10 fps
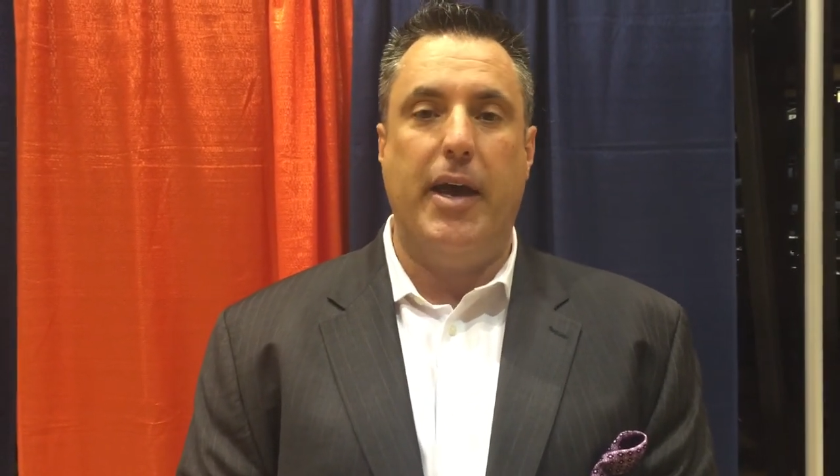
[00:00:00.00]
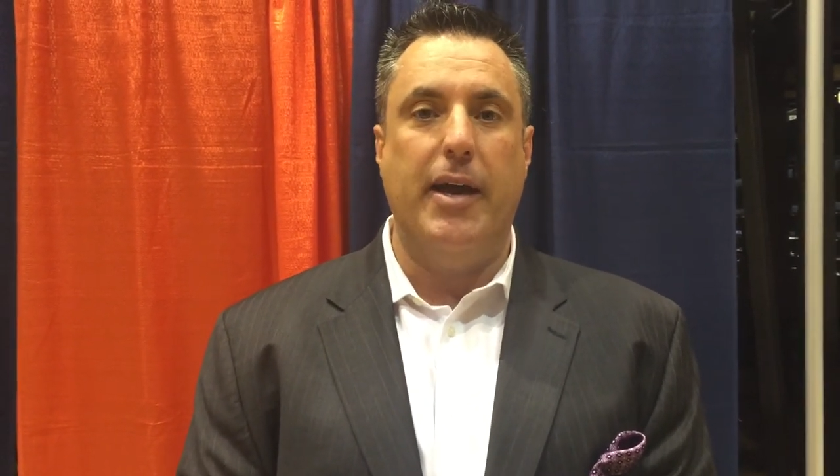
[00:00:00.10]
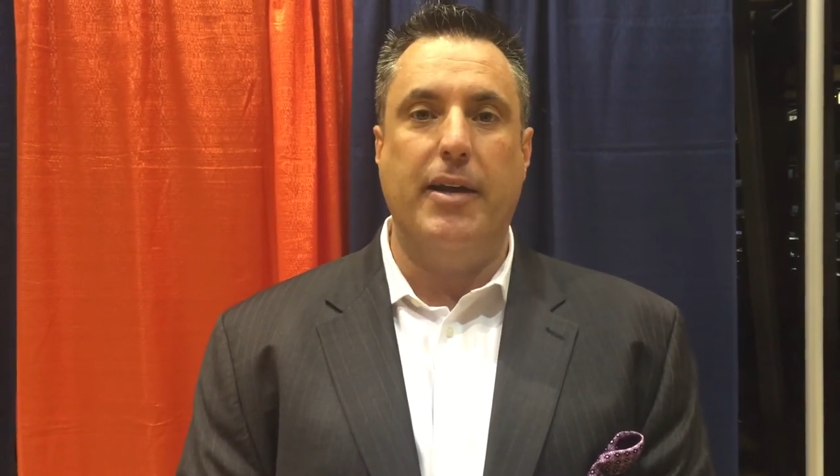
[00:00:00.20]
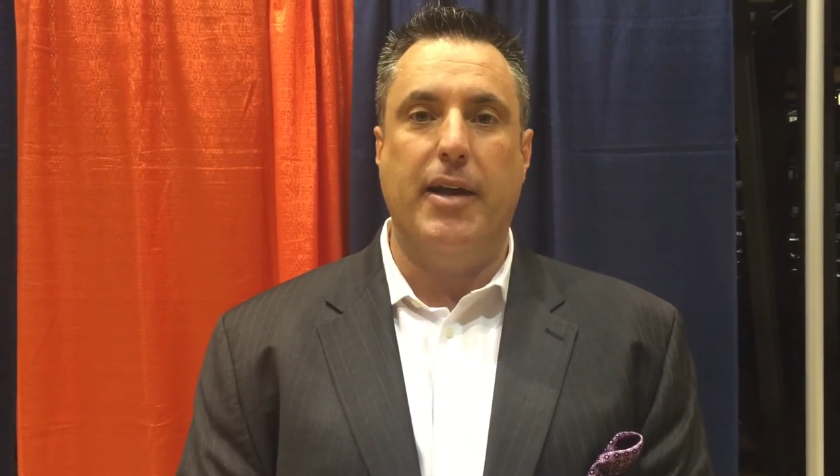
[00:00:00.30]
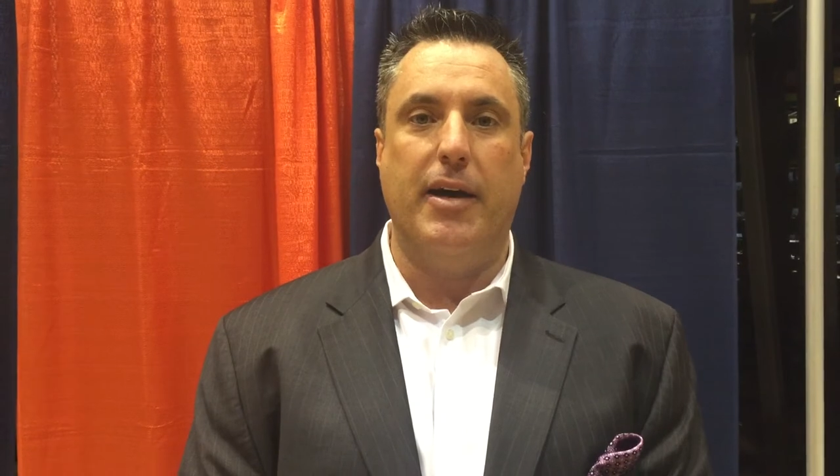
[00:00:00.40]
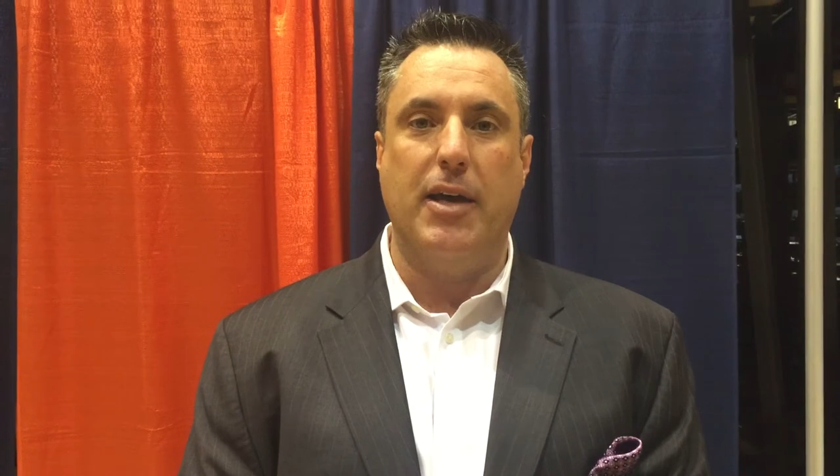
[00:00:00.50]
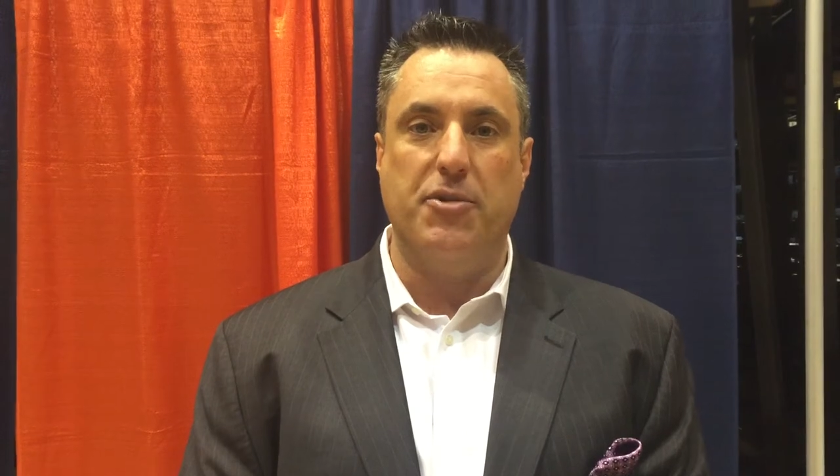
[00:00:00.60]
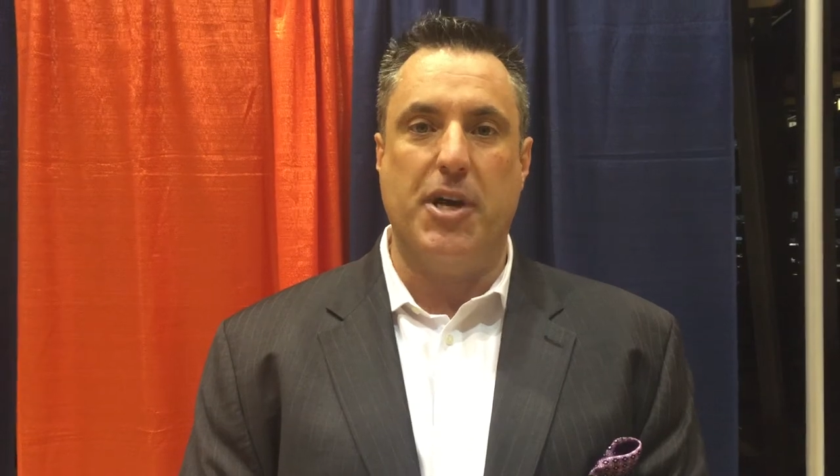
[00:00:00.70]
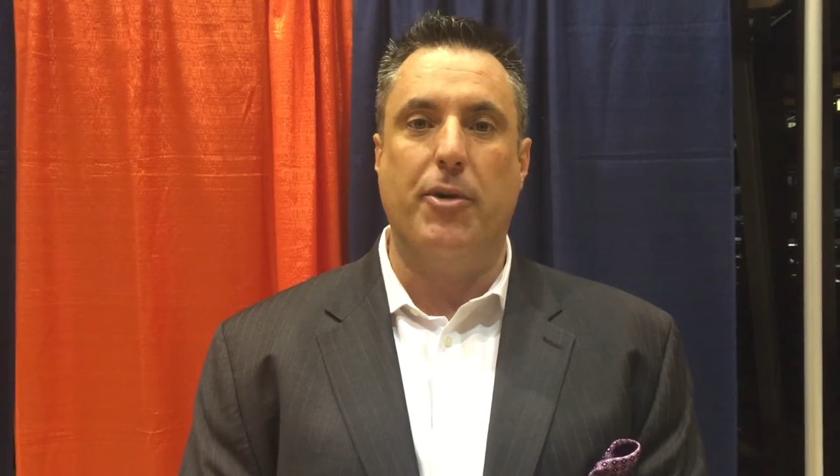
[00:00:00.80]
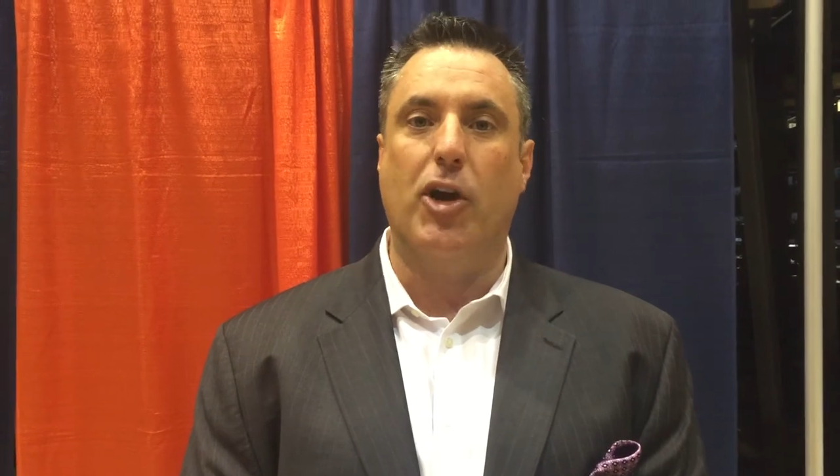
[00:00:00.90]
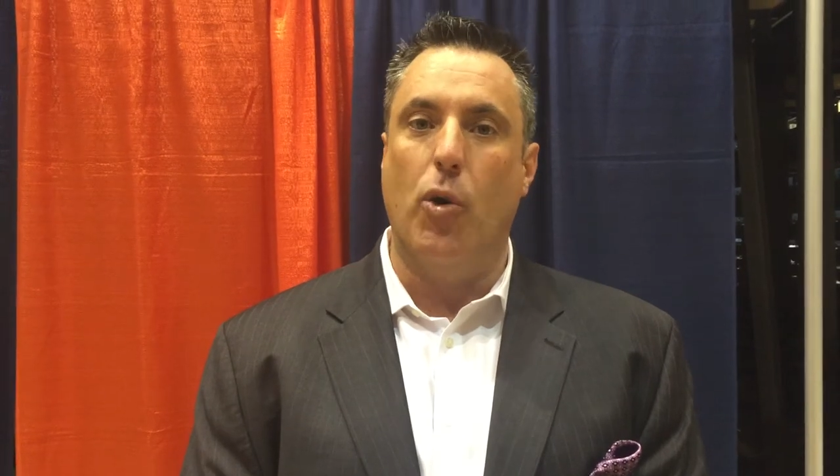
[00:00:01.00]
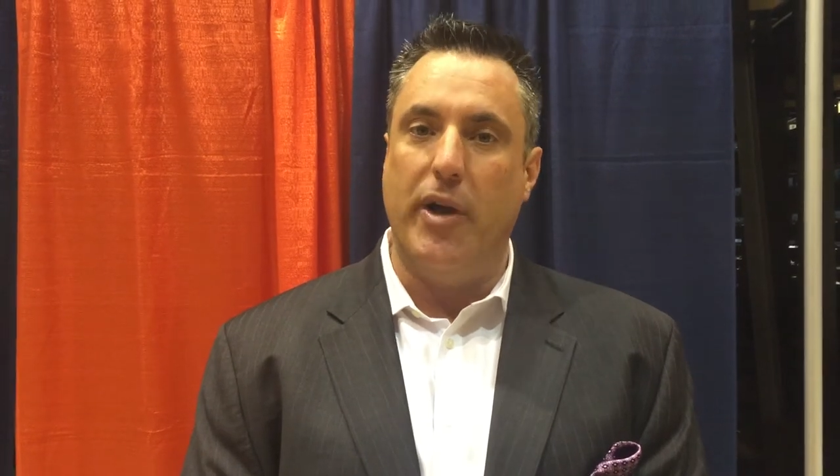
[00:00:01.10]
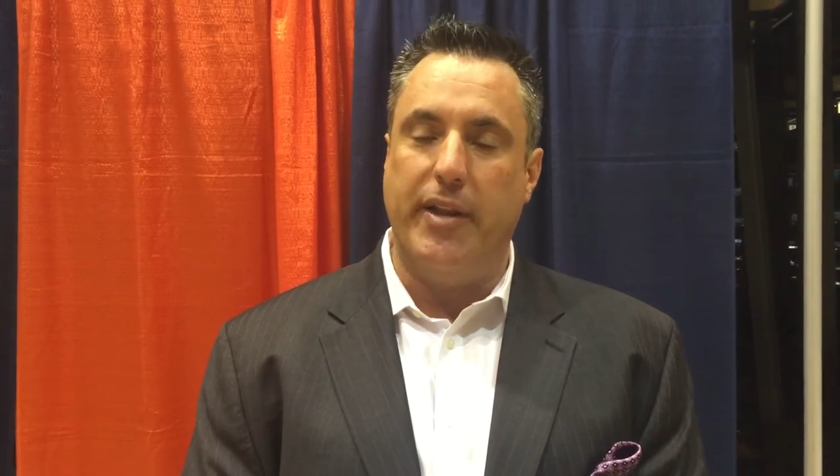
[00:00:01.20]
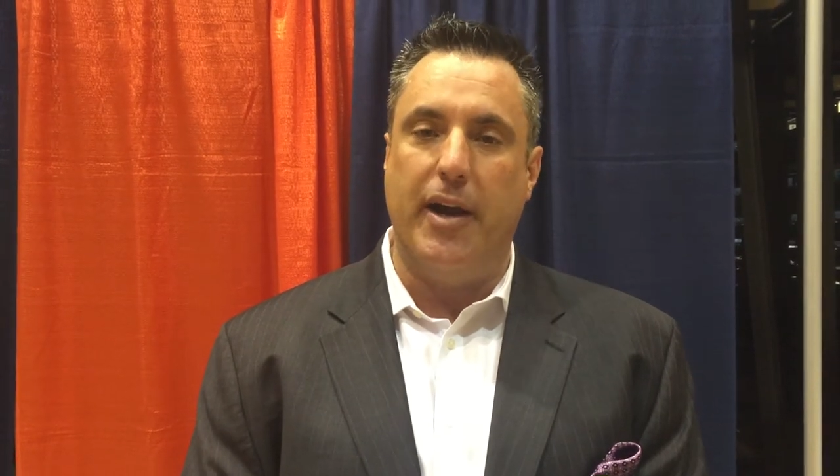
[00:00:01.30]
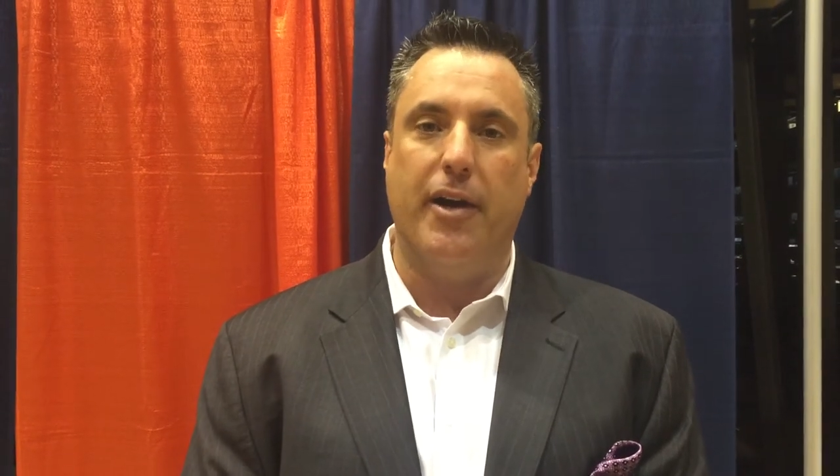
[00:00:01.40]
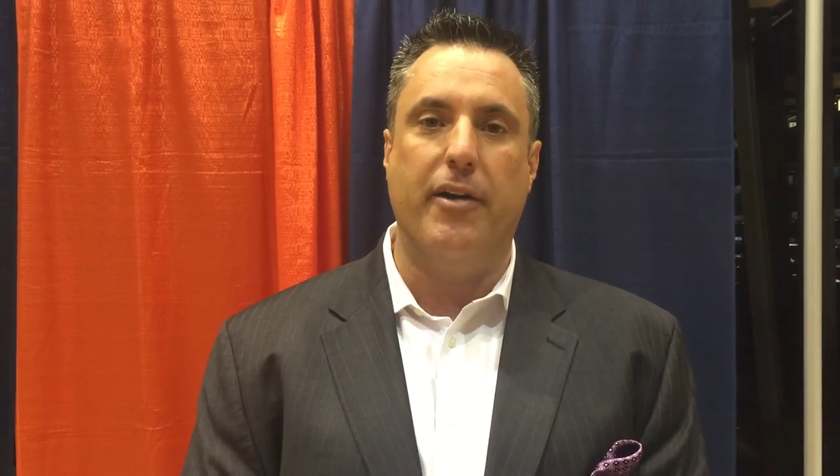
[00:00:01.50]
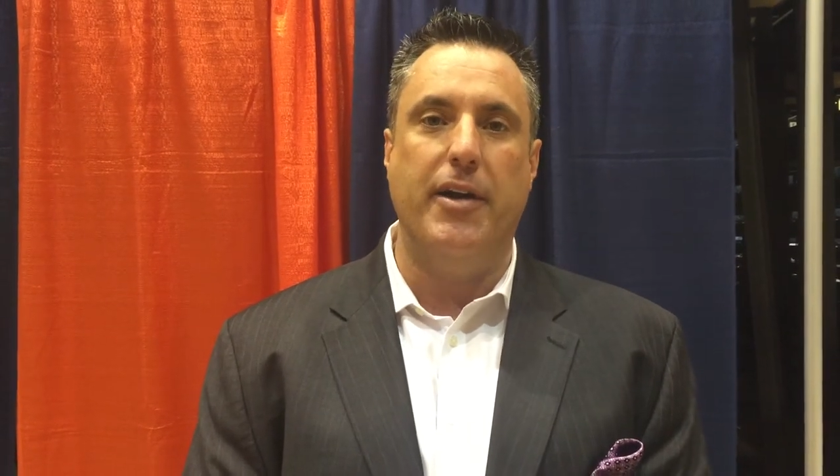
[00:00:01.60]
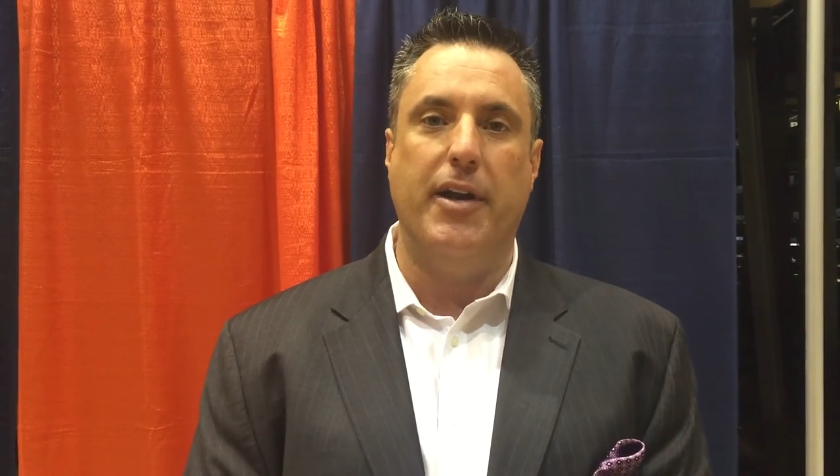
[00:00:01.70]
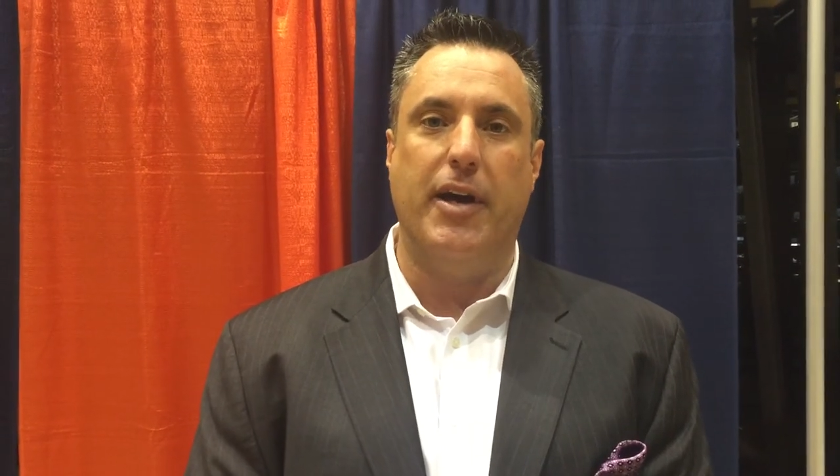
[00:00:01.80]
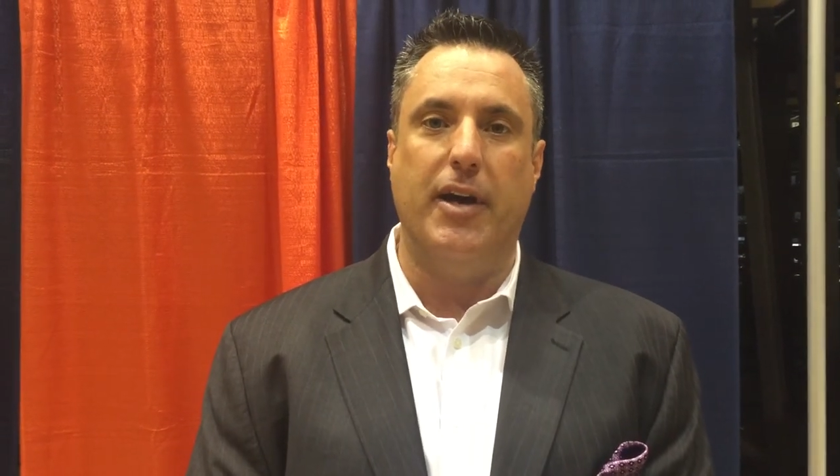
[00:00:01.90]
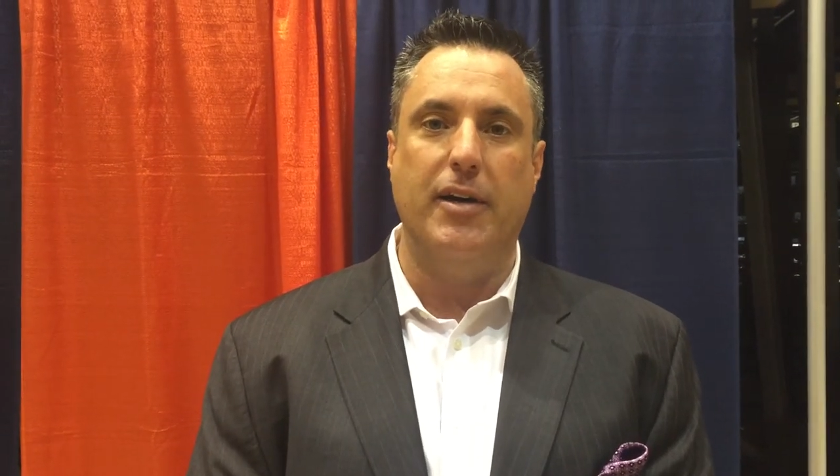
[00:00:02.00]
and he was able to go in there and